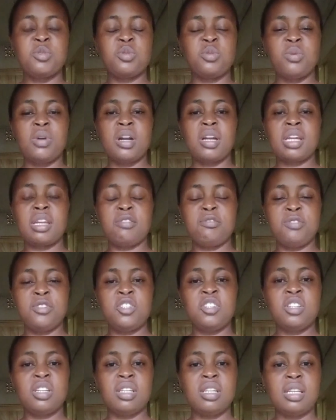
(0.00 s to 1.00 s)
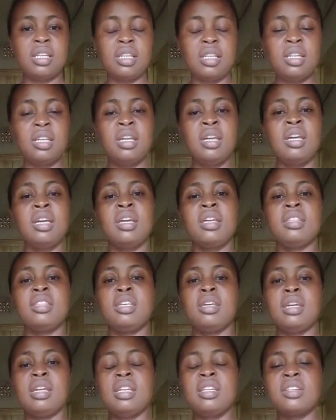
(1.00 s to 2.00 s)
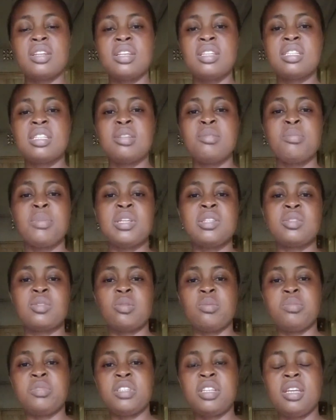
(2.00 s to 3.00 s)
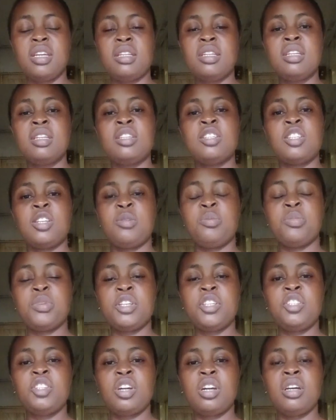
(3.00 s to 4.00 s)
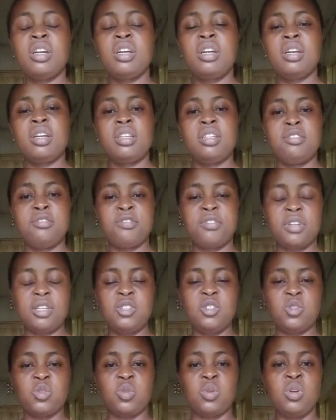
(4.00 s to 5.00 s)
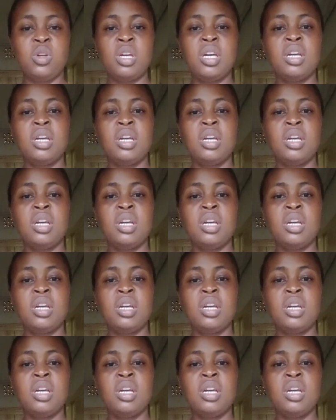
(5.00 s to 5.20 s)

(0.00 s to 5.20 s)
to work efficiently, the industry must obtain temperature differential.